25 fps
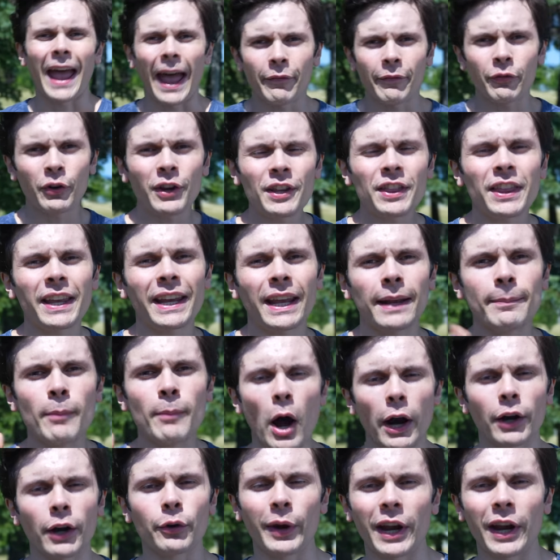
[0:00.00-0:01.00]
Everything in
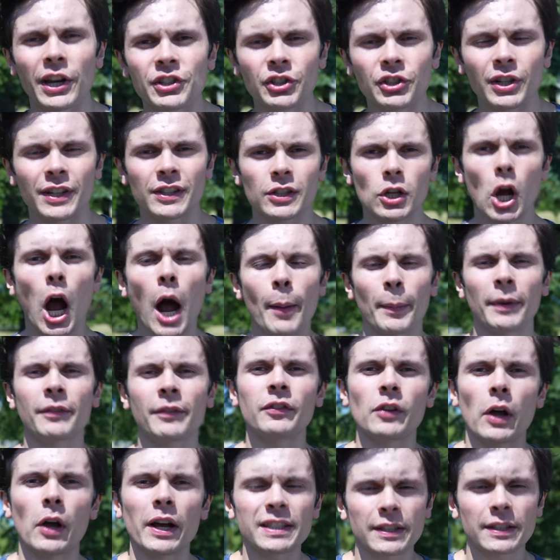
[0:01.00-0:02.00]
moderation is a common
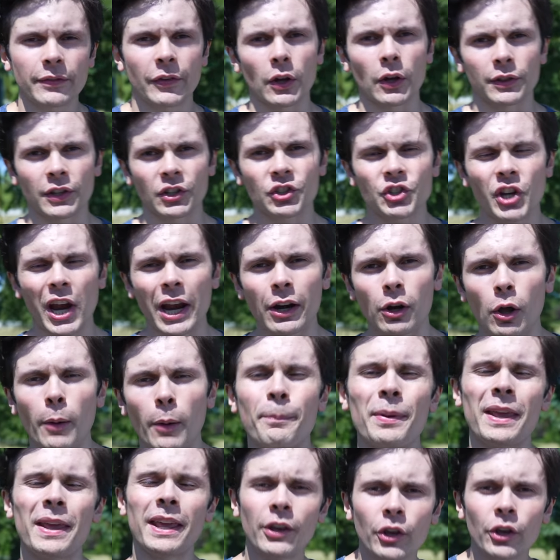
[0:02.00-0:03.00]
philosophy on this channel,
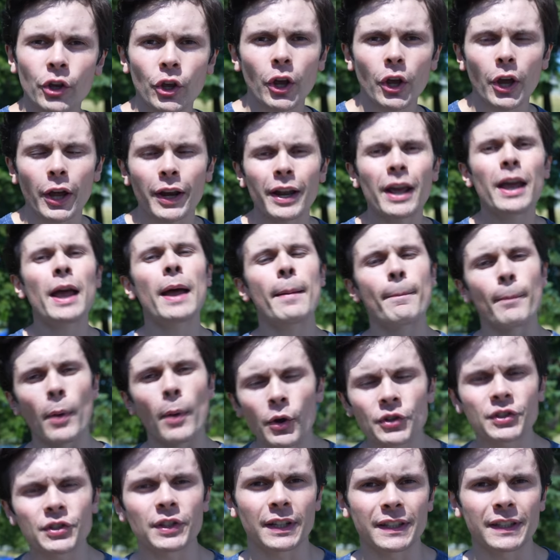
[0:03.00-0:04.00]
being good
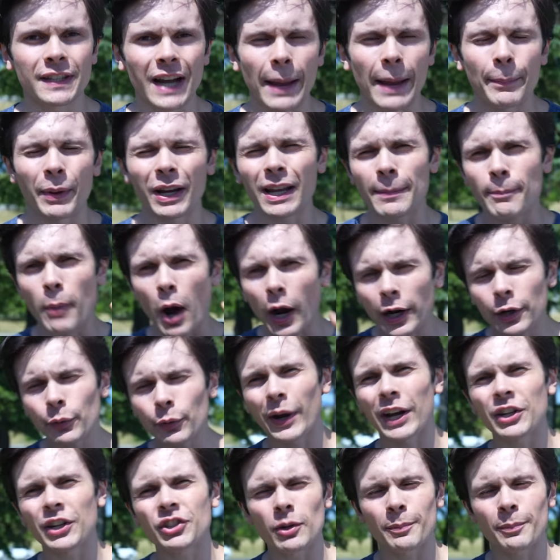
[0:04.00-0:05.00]
most of the time, but can
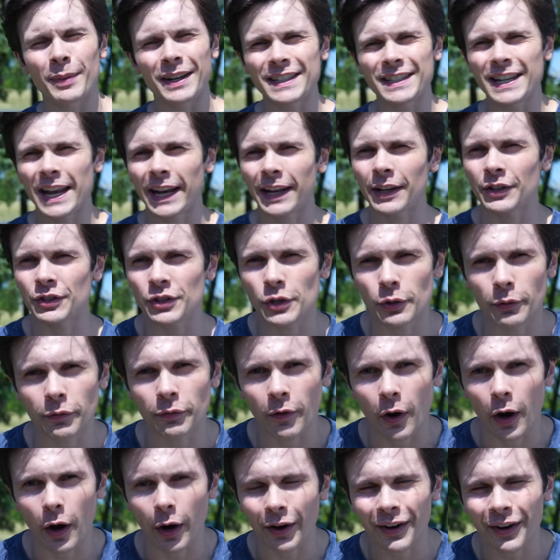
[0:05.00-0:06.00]
moderation be taken too
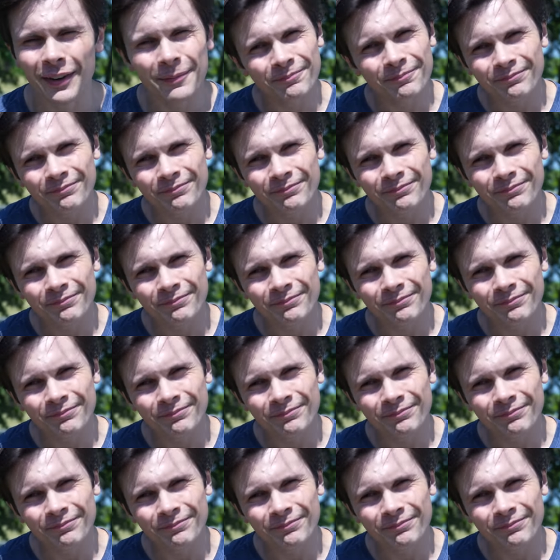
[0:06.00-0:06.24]
far?